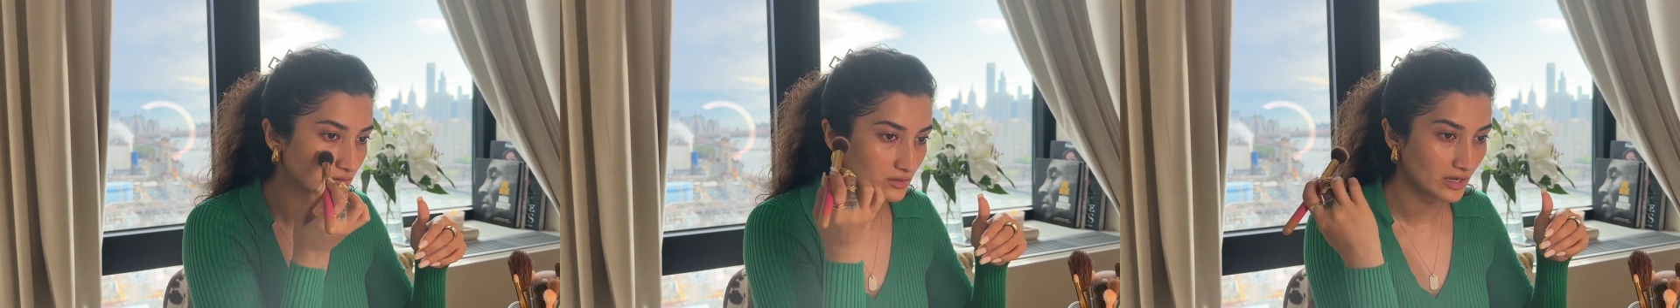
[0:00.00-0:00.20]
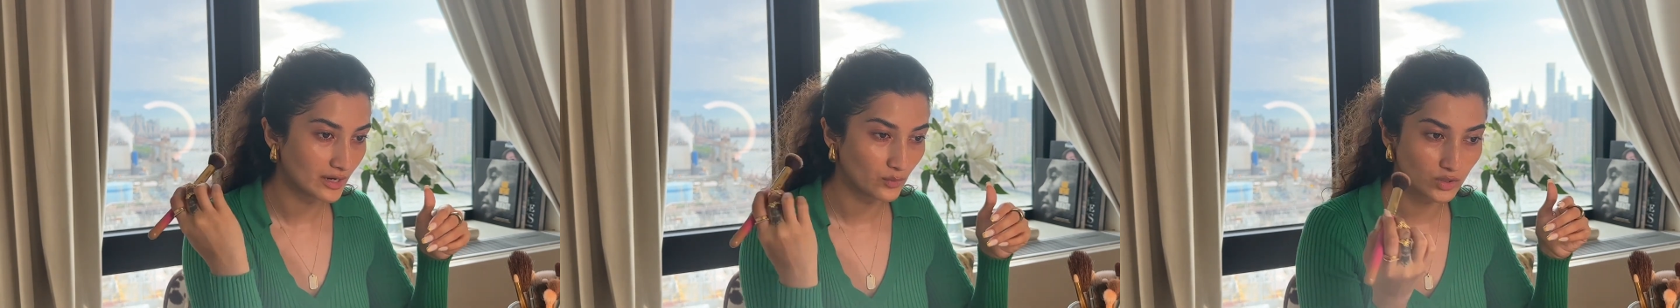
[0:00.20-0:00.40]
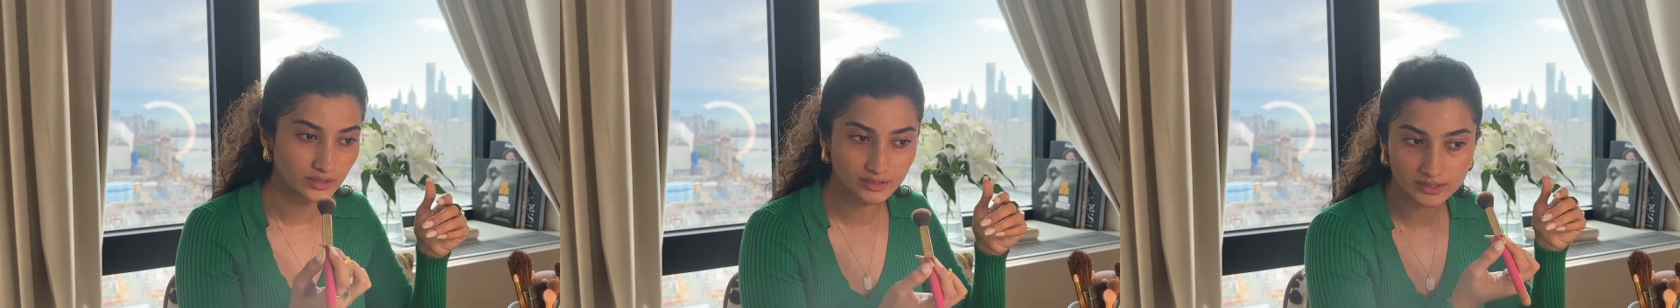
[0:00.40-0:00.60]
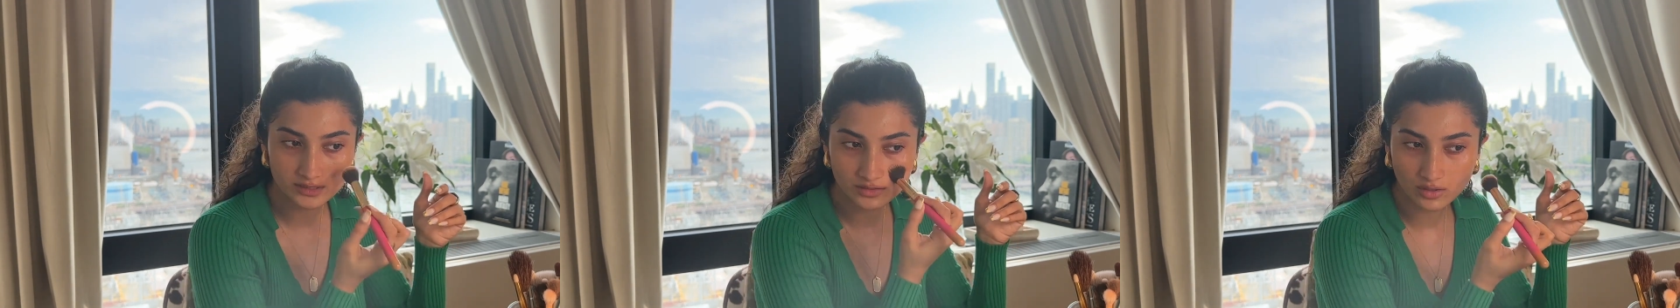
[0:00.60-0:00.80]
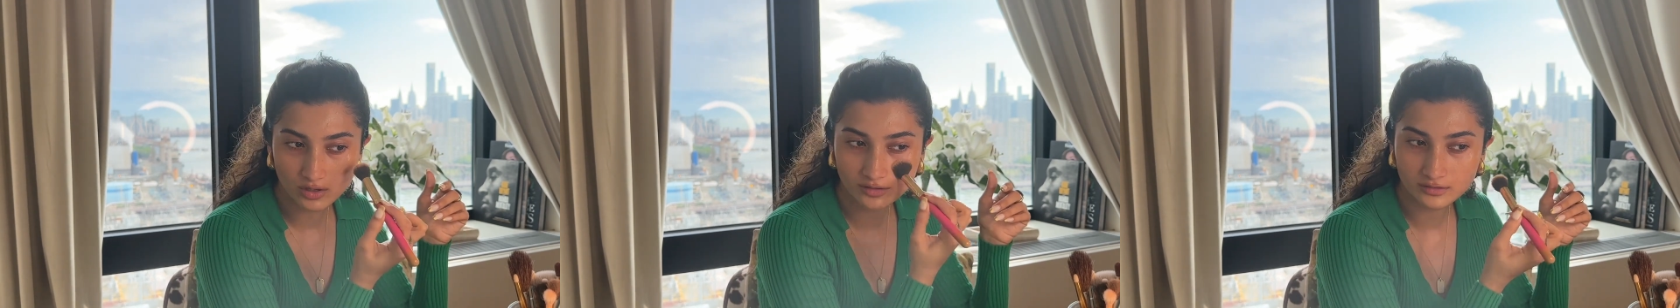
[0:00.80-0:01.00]
I want it
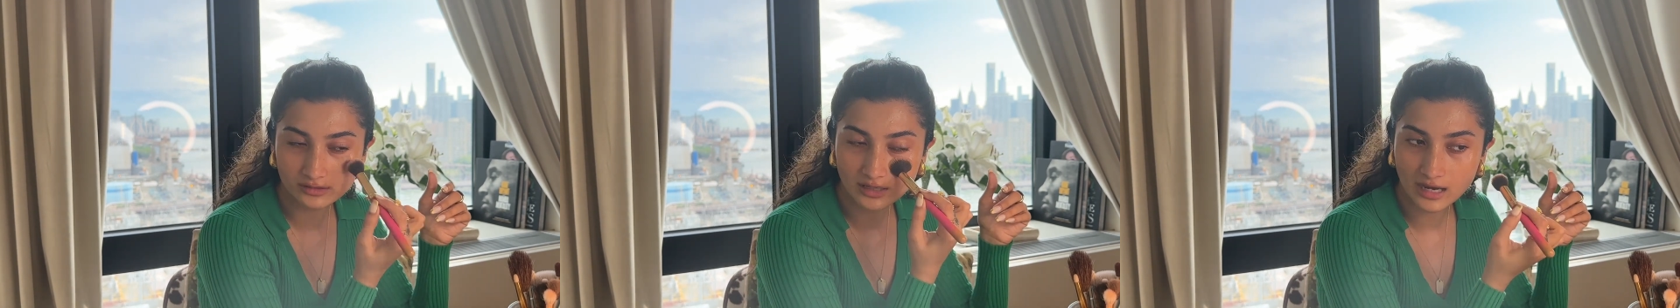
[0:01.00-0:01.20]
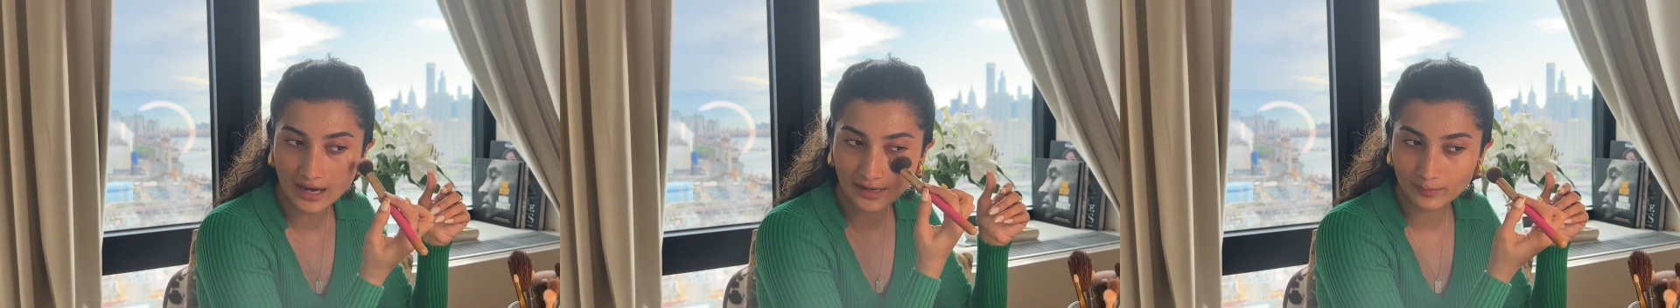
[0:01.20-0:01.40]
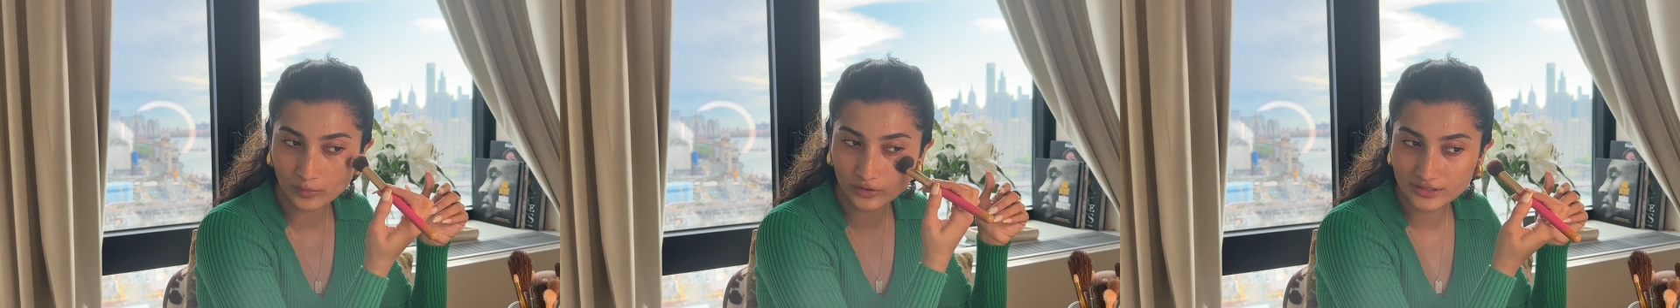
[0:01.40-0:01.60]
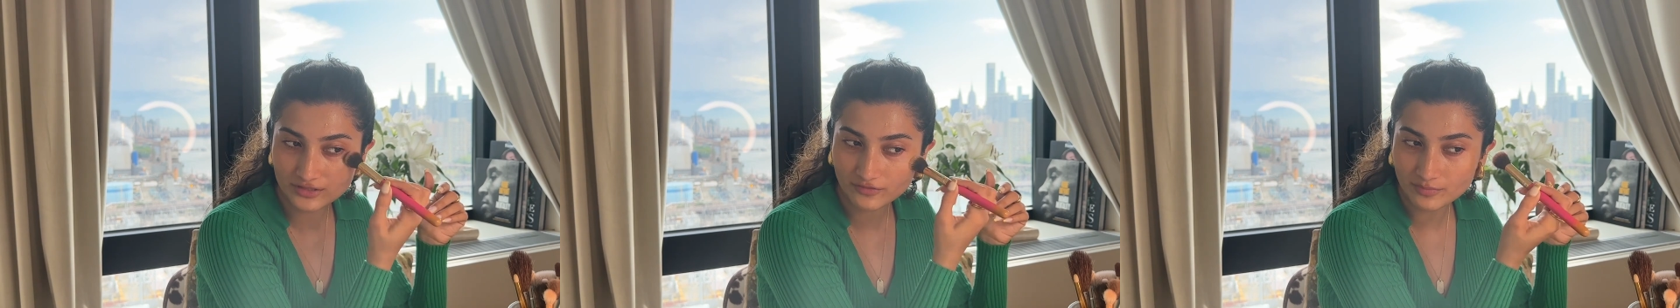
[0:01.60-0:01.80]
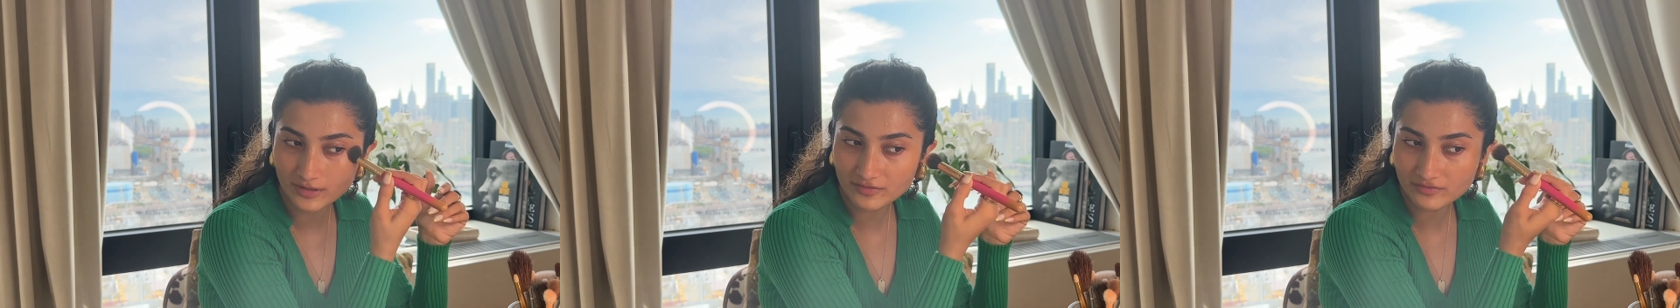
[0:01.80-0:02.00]
on the high points
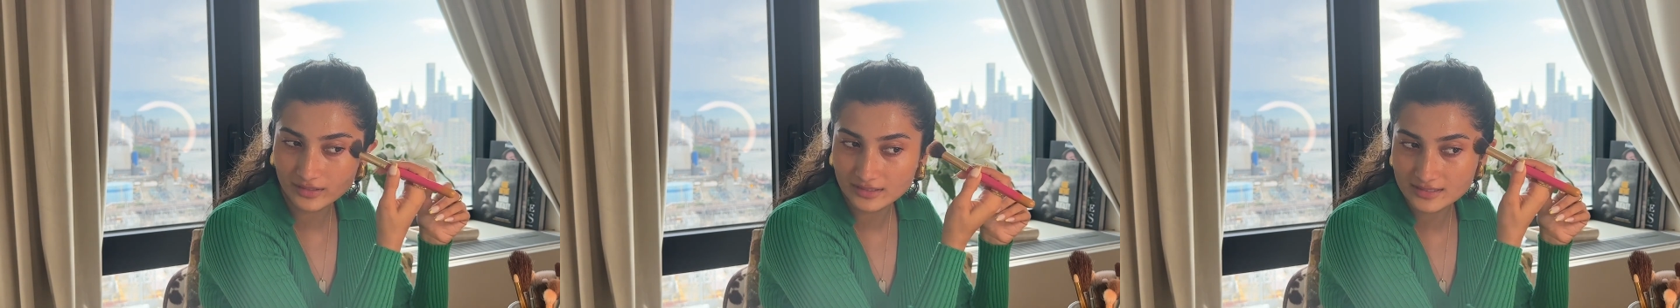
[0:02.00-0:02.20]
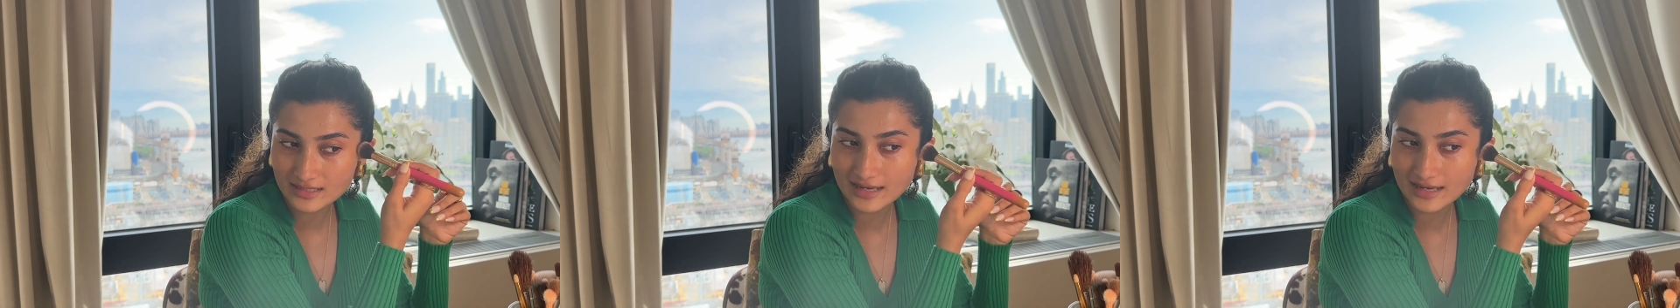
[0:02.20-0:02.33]
of my face,